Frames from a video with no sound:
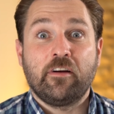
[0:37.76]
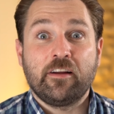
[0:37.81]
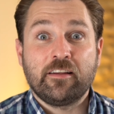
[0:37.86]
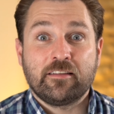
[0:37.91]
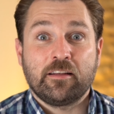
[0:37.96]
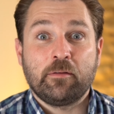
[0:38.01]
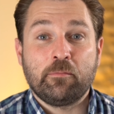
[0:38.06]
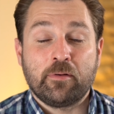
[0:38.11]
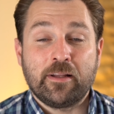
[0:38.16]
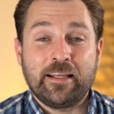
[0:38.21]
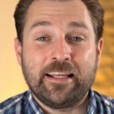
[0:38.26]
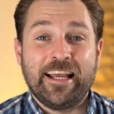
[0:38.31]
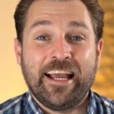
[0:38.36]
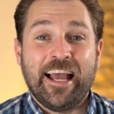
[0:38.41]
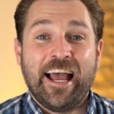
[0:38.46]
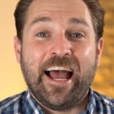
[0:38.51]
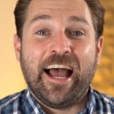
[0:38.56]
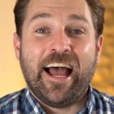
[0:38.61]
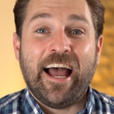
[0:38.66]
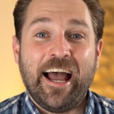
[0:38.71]
very simply,
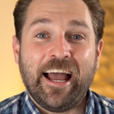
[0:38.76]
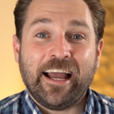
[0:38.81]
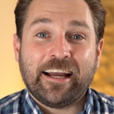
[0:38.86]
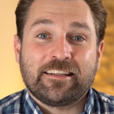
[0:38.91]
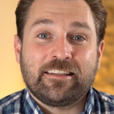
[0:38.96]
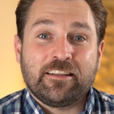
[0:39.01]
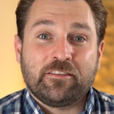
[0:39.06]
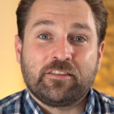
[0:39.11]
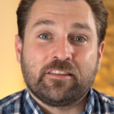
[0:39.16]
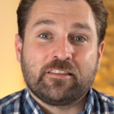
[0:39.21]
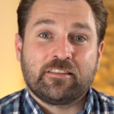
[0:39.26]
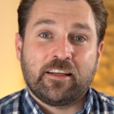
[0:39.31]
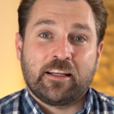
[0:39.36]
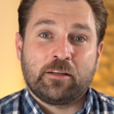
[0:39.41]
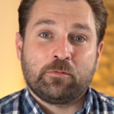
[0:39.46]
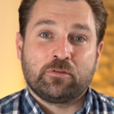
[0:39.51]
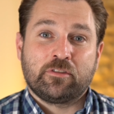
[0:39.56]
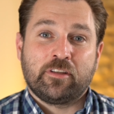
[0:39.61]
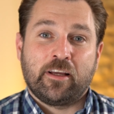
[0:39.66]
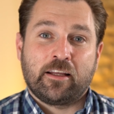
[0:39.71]
active
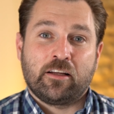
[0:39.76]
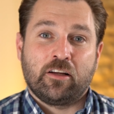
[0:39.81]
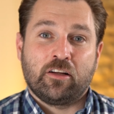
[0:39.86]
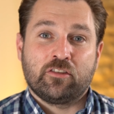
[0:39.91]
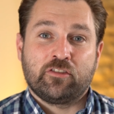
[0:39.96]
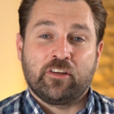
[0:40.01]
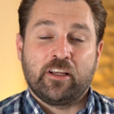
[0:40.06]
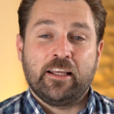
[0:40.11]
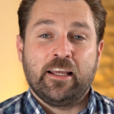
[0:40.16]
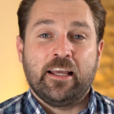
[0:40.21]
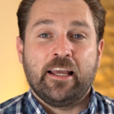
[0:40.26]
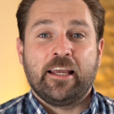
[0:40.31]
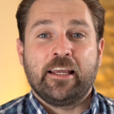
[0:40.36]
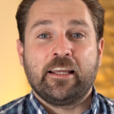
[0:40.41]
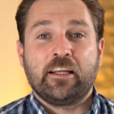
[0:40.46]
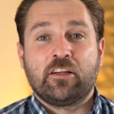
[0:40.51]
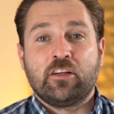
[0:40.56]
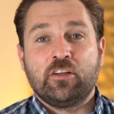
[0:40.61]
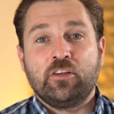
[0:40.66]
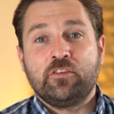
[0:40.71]
sustainable technology
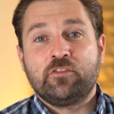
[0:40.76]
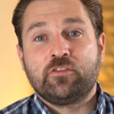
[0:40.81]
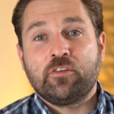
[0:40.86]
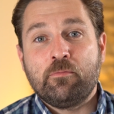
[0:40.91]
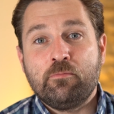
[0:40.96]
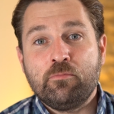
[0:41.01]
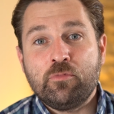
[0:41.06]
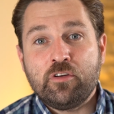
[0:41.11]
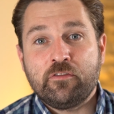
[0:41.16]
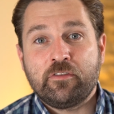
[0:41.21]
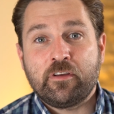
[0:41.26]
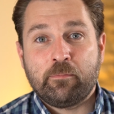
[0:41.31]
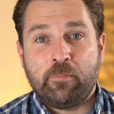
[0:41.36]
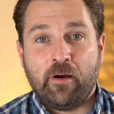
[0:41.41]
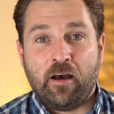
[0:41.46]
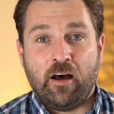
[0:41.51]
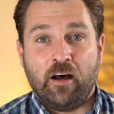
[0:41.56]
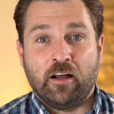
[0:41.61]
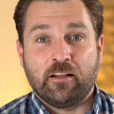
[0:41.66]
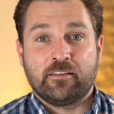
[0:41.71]
includes moving
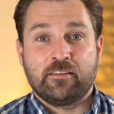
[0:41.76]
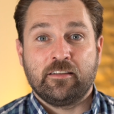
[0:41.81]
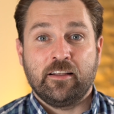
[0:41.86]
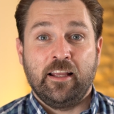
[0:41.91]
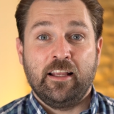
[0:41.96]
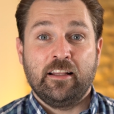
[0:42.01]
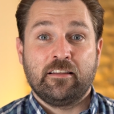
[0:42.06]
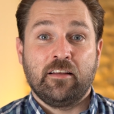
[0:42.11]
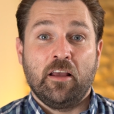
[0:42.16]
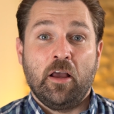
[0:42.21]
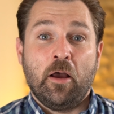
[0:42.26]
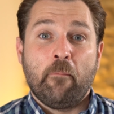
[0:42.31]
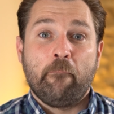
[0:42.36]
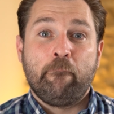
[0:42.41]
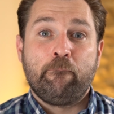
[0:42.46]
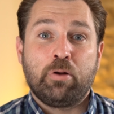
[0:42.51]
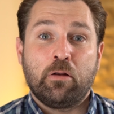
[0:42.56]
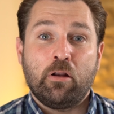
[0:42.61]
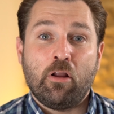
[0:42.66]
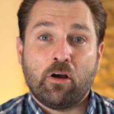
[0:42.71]
parts. It's
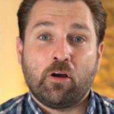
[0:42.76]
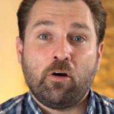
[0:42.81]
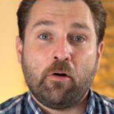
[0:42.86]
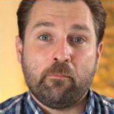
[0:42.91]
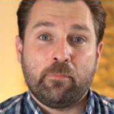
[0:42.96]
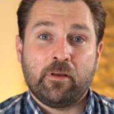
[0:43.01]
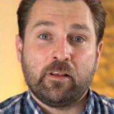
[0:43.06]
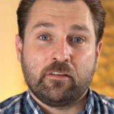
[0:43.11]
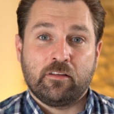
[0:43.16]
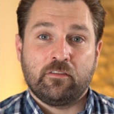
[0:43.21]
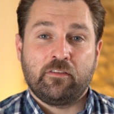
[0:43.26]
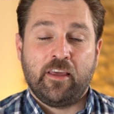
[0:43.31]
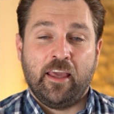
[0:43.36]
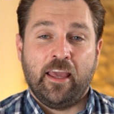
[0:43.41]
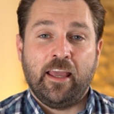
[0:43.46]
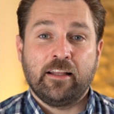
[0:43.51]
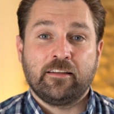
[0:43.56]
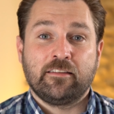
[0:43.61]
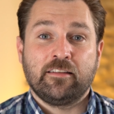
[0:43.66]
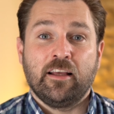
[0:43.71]
plug-on bits of
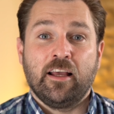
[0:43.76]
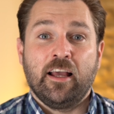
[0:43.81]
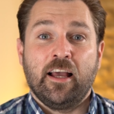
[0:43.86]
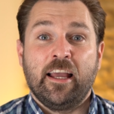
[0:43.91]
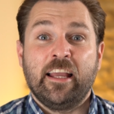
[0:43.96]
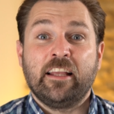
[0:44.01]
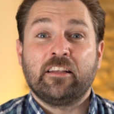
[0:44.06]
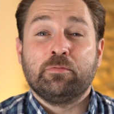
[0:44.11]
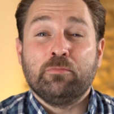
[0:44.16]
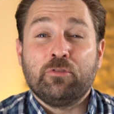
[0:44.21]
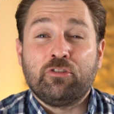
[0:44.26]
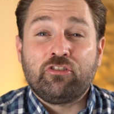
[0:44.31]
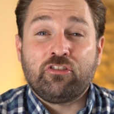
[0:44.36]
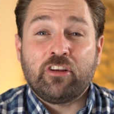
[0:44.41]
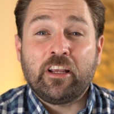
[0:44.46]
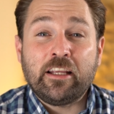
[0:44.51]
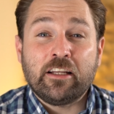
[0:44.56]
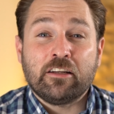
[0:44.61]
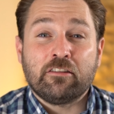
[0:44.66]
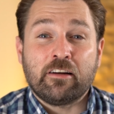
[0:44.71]
kit, it's
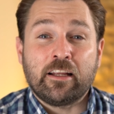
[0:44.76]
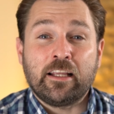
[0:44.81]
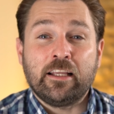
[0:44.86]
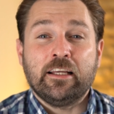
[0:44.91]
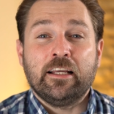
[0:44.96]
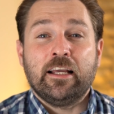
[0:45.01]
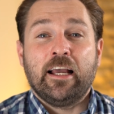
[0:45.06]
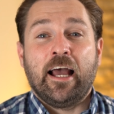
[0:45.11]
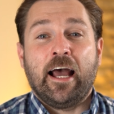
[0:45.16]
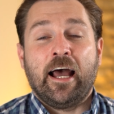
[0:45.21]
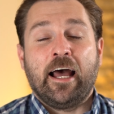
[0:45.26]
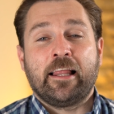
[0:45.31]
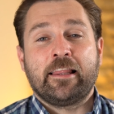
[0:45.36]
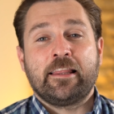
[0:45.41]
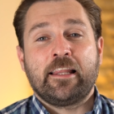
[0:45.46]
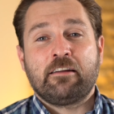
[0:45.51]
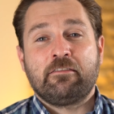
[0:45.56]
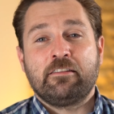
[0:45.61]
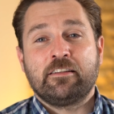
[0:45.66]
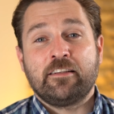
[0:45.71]
machinery,
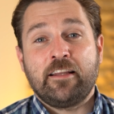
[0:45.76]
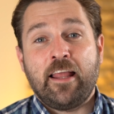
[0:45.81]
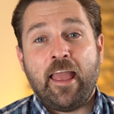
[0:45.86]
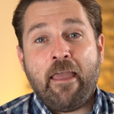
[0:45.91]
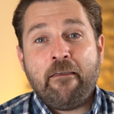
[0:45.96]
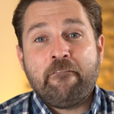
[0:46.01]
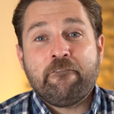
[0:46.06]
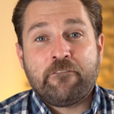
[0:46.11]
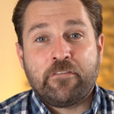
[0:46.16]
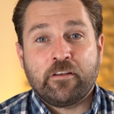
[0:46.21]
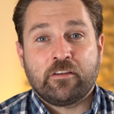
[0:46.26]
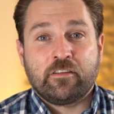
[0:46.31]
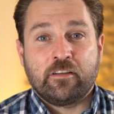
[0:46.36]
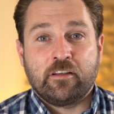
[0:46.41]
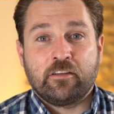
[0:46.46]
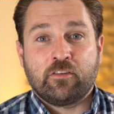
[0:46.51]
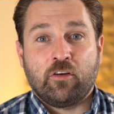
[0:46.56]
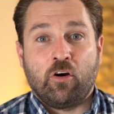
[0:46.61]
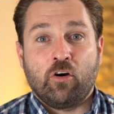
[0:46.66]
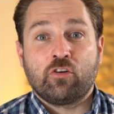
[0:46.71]
and there is an
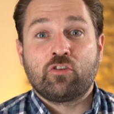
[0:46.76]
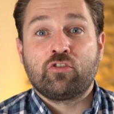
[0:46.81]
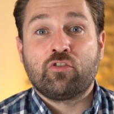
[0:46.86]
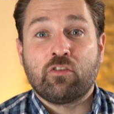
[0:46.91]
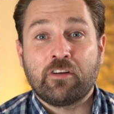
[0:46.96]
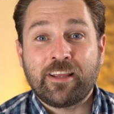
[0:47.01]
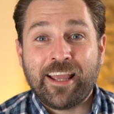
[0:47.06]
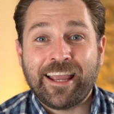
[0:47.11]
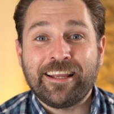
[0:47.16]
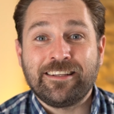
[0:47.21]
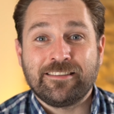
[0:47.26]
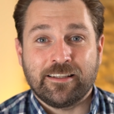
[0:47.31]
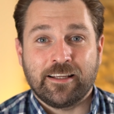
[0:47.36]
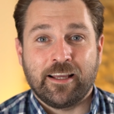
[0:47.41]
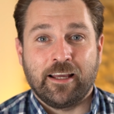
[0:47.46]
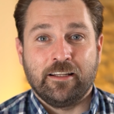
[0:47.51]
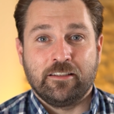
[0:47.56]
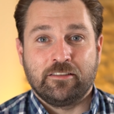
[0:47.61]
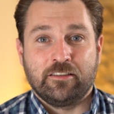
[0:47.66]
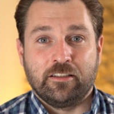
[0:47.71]
emphasis on creating
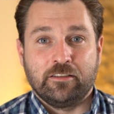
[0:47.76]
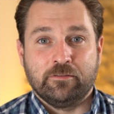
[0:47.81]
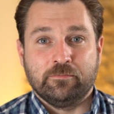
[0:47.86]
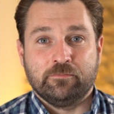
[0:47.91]
energy.